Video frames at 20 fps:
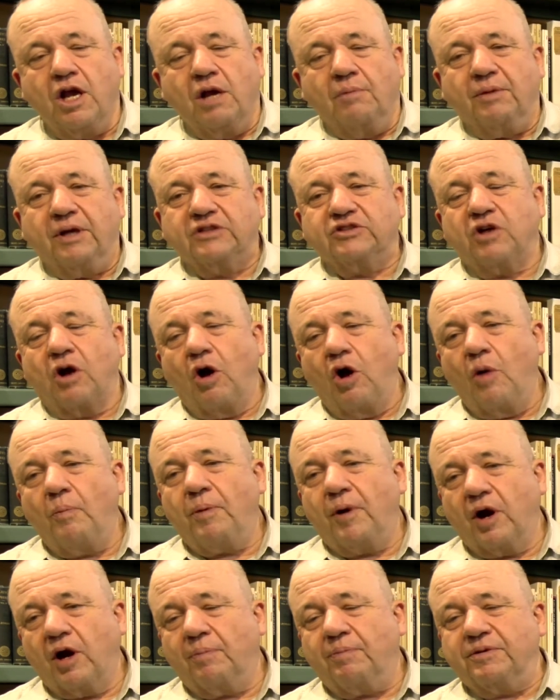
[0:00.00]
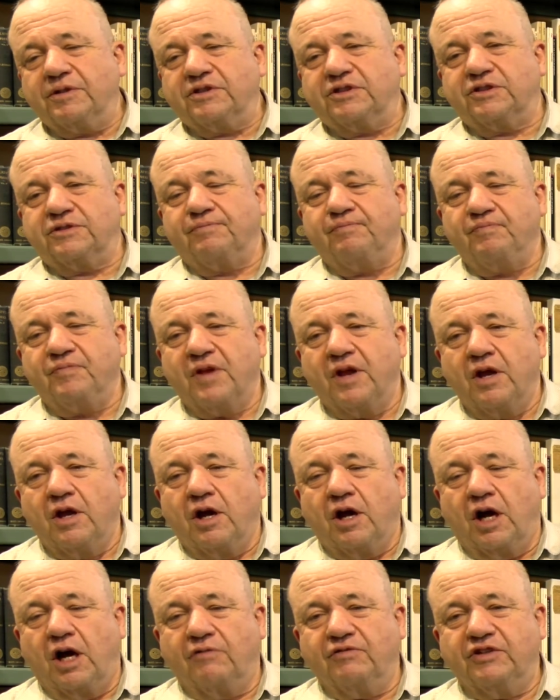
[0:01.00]
because the whole purpose
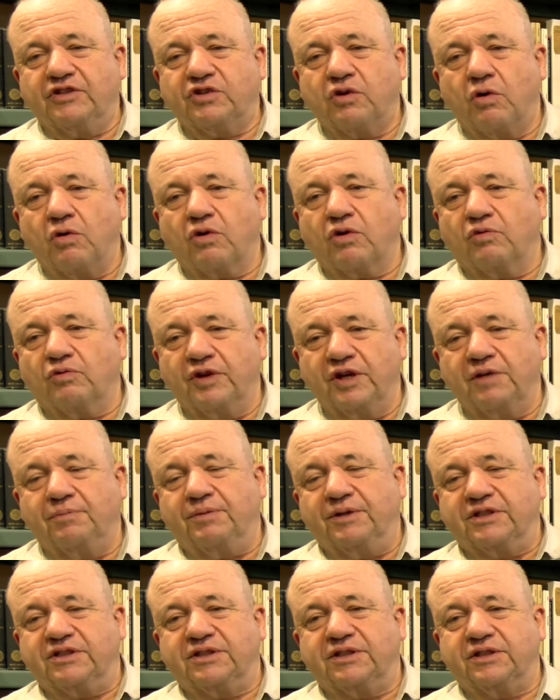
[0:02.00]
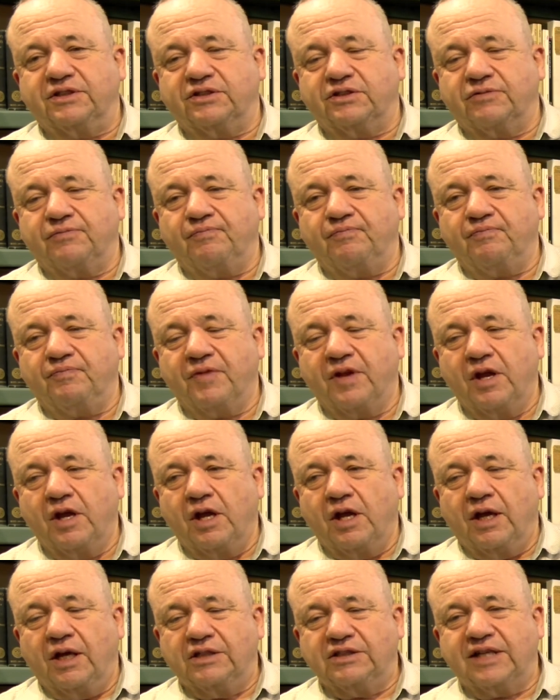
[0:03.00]
of this whole Korea business
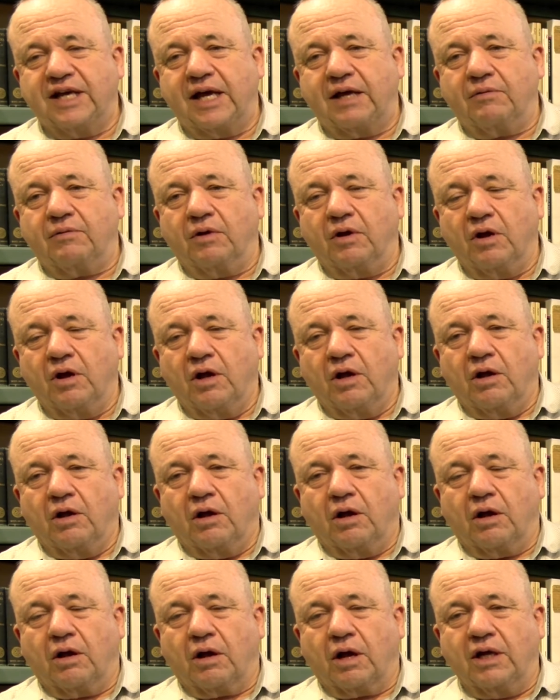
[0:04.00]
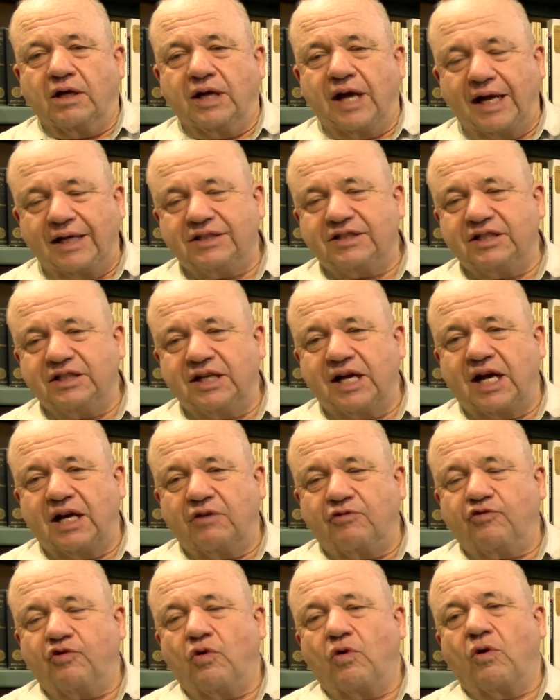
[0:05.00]
is that in
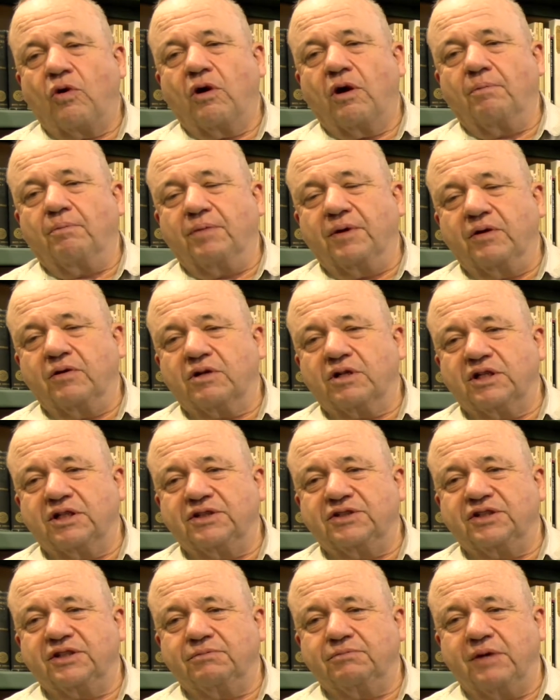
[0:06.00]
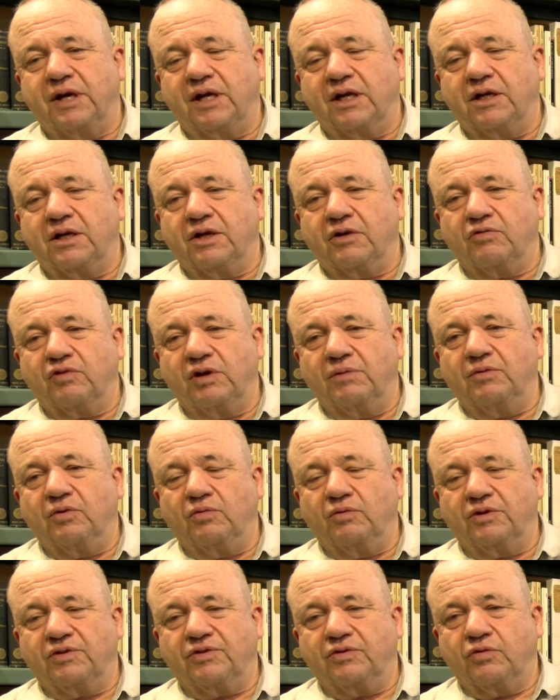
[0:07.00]
1994, Bill Clinton made an agreement
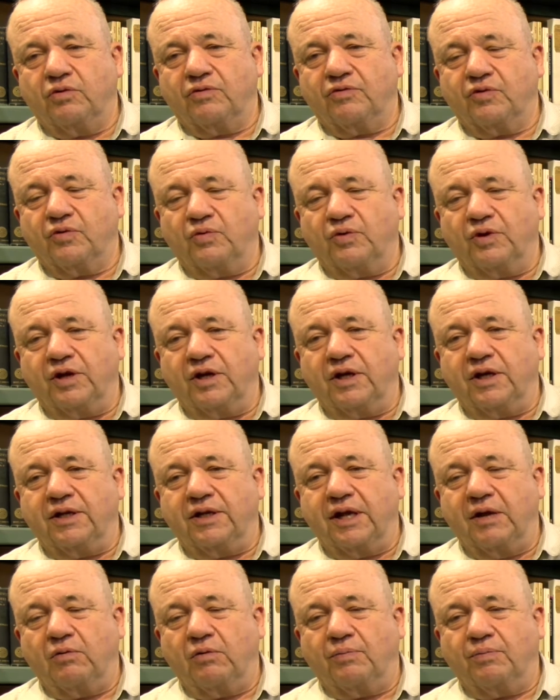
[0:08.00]
with North Korea, and they were